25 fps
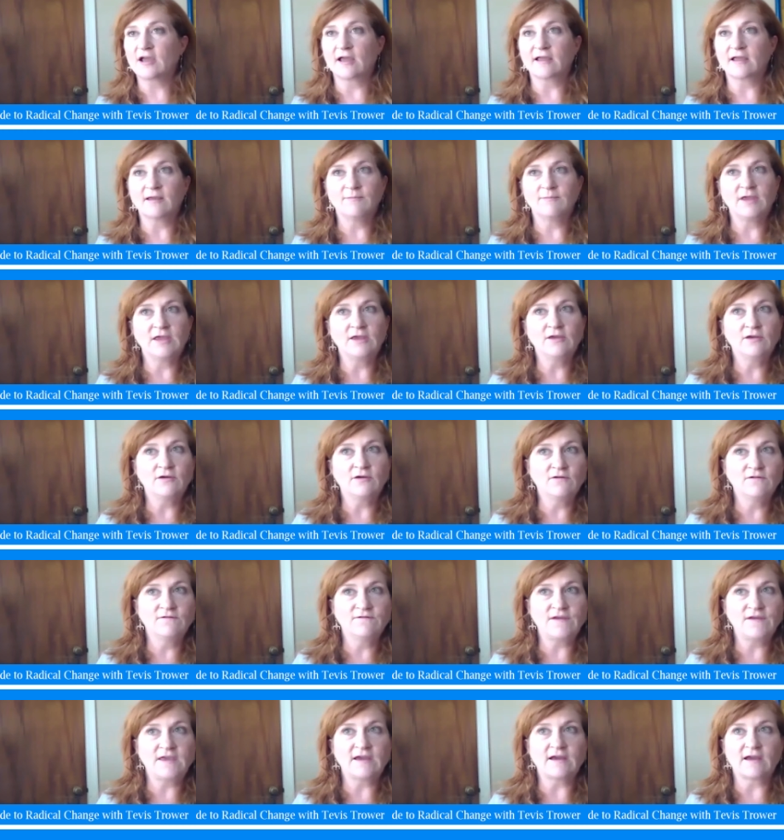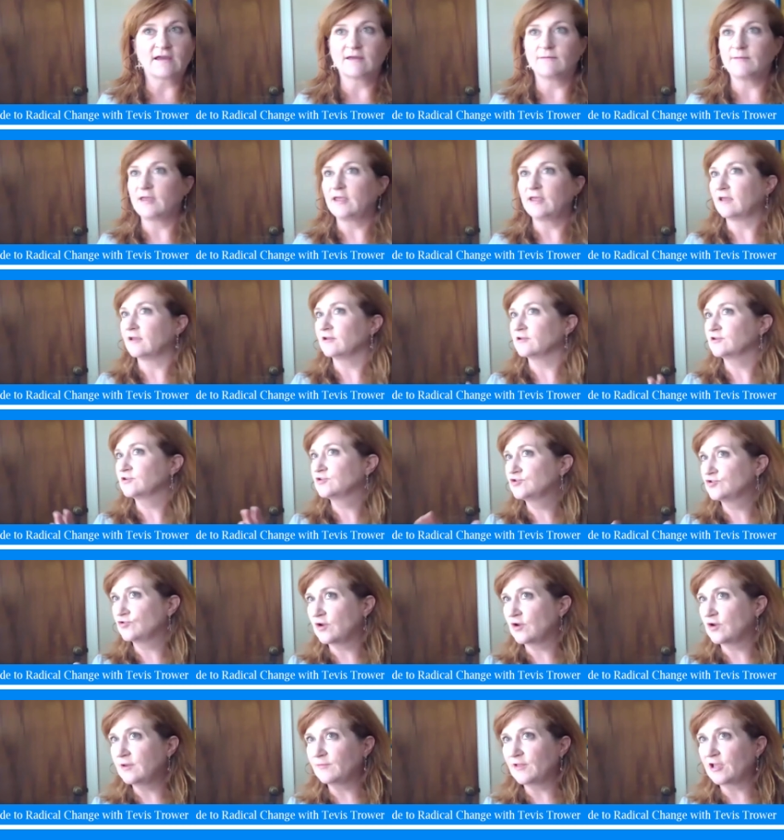I can be goofy, I can be
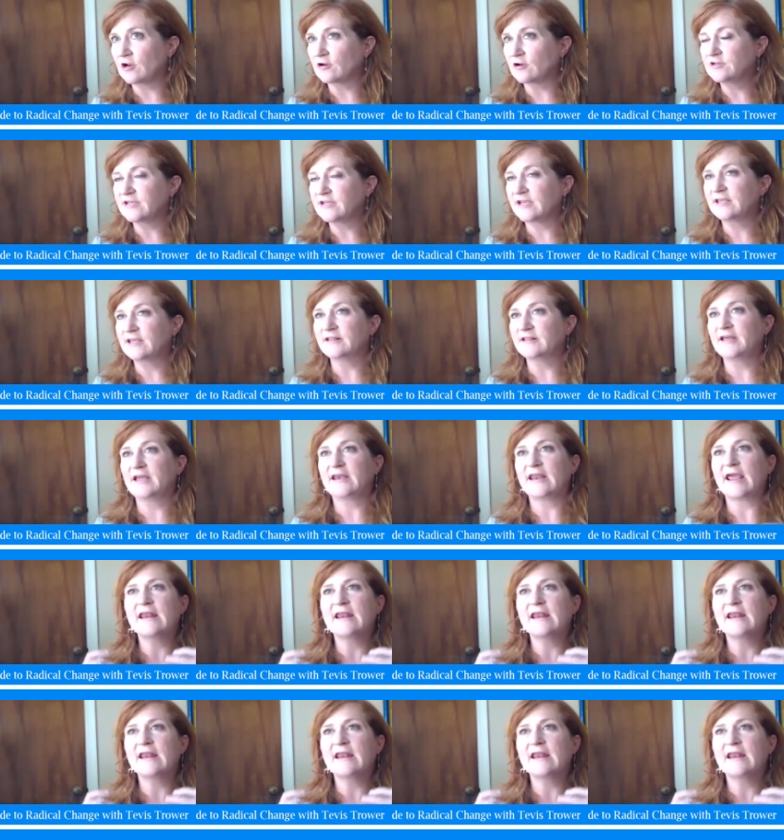extremely articulate,